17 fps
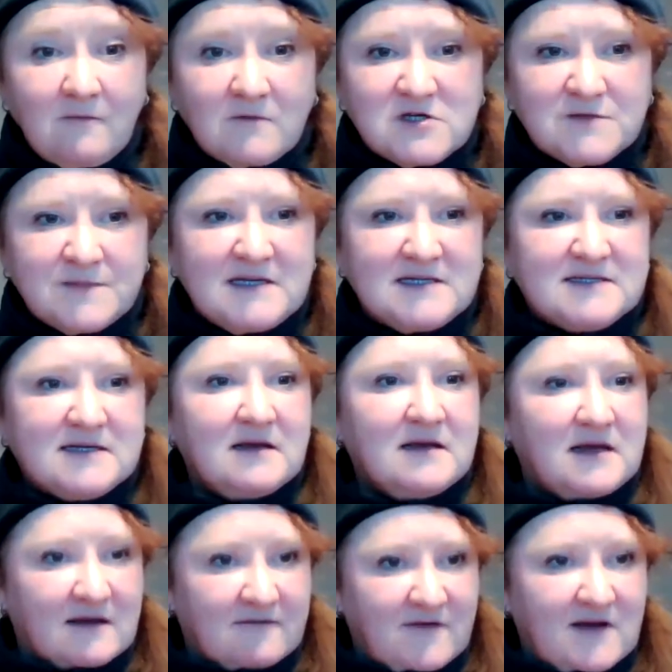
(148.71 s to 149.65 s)
which means
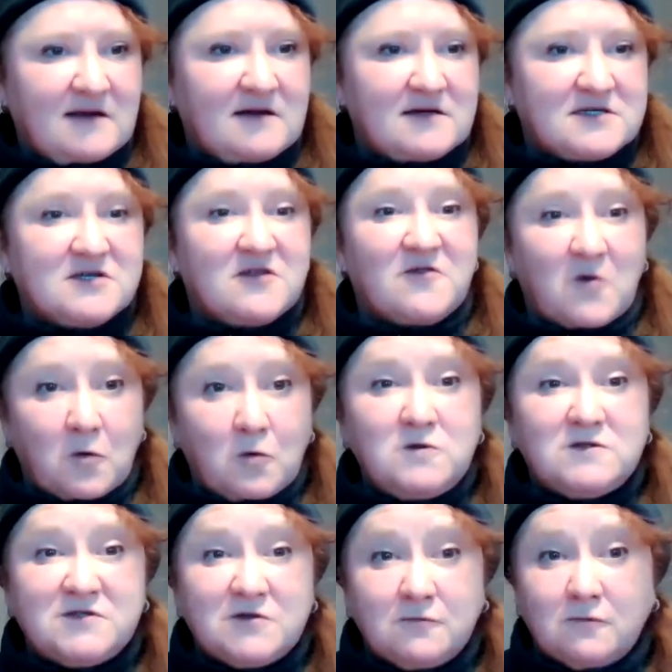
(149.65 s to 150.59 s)
giving to
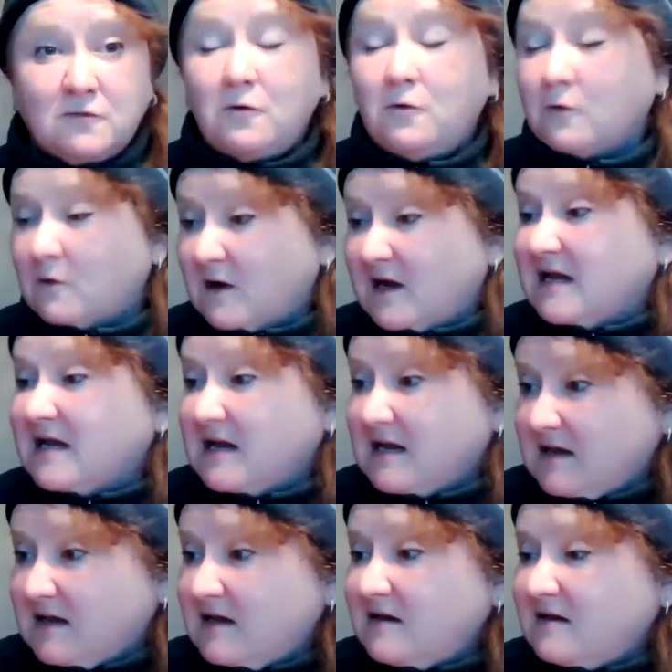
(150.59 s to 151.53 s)
those who are in
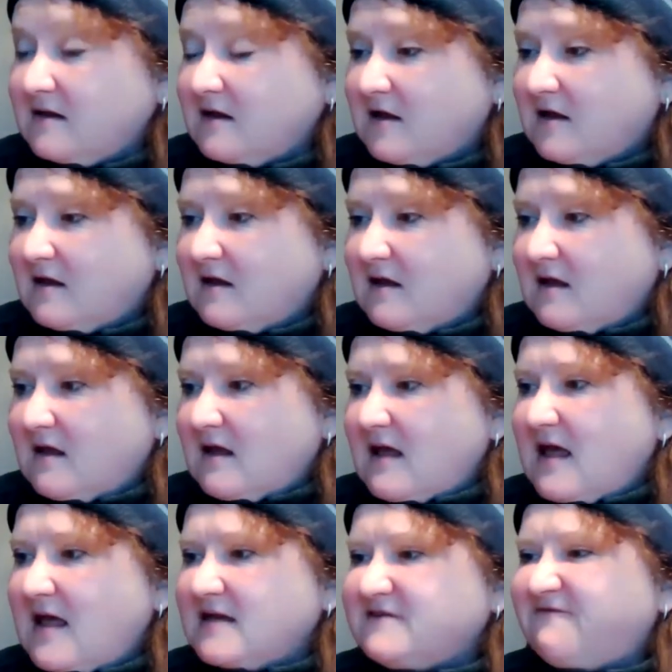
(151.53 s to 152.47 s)
need,
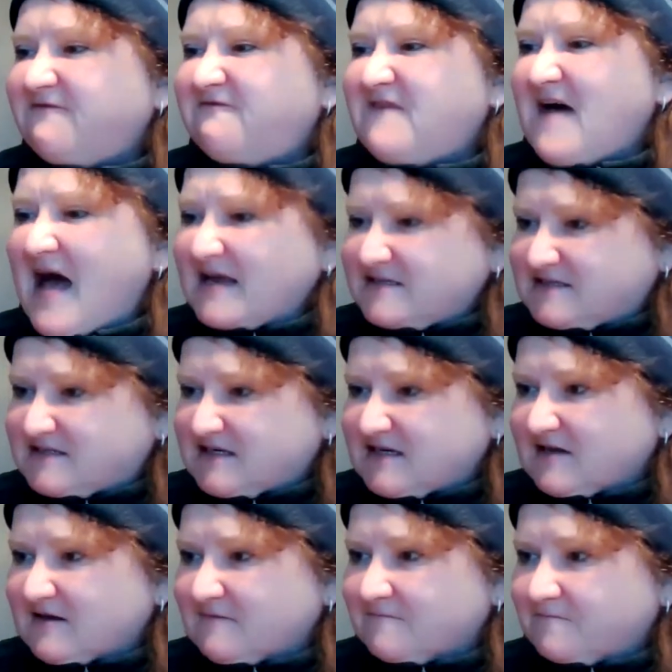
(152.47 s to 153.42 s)
and
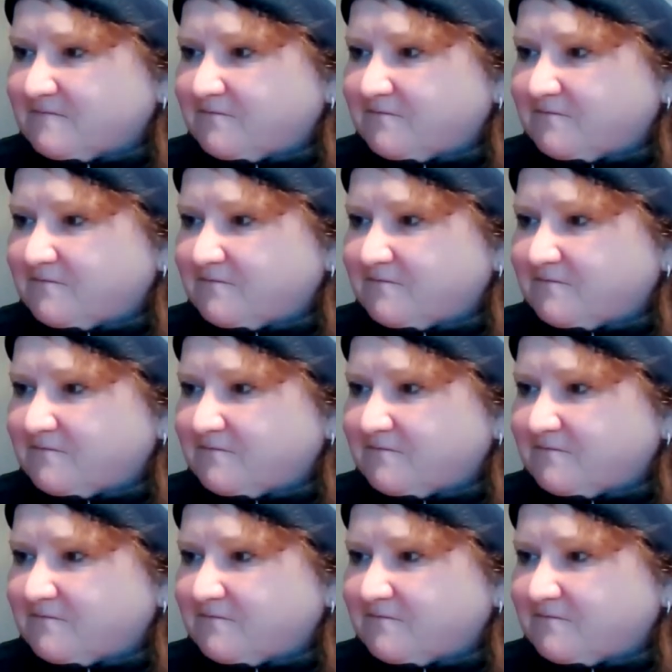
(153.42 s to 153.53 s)
fasting.